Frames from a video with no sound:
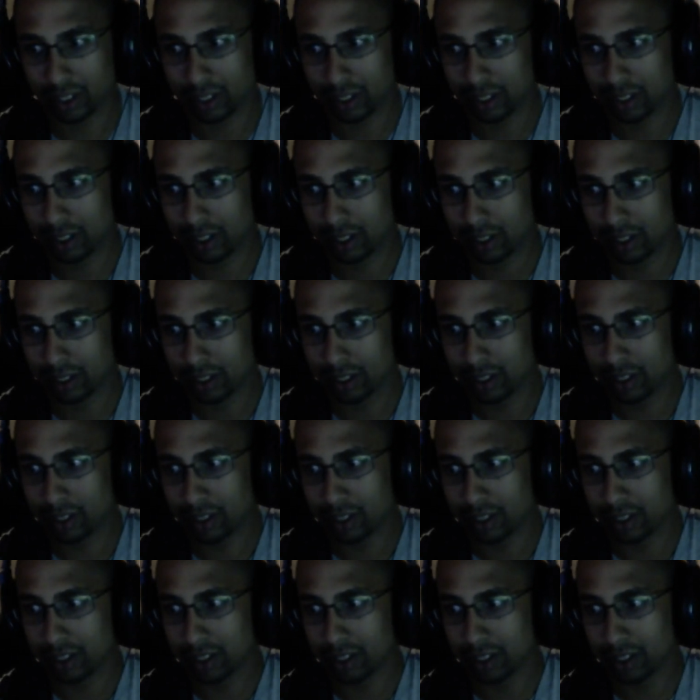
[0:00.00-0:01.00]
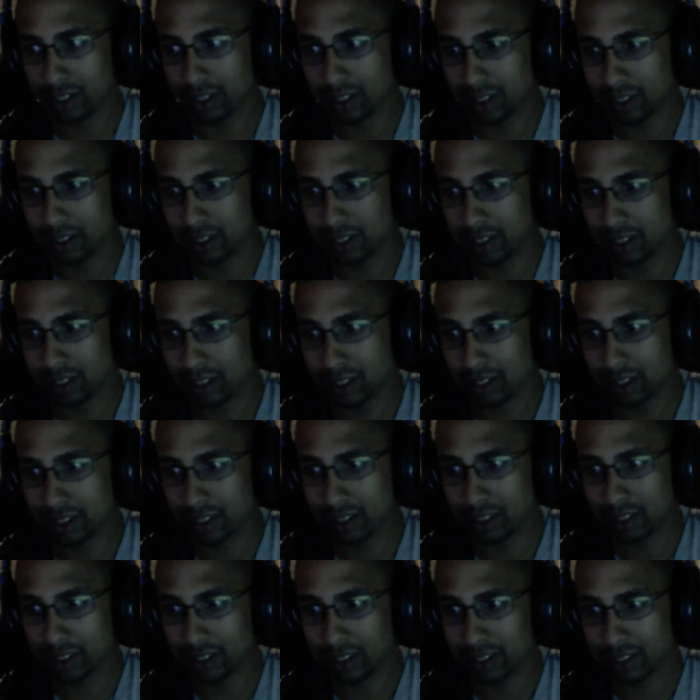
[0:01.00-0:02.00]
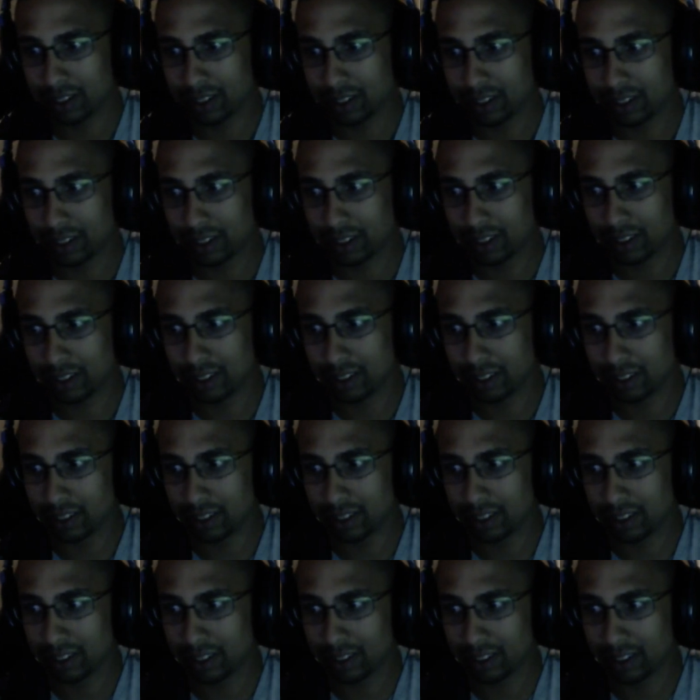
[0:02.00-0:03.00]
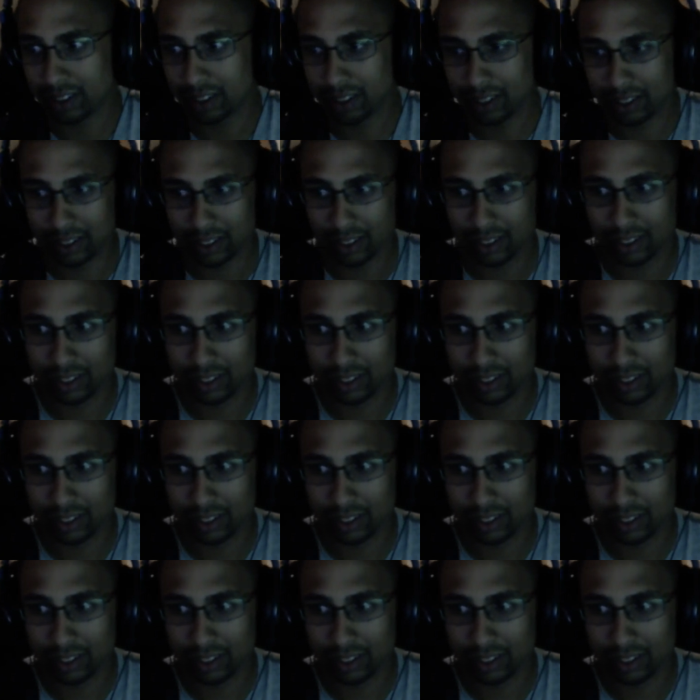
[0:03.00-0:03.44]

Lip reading: (no one is talking)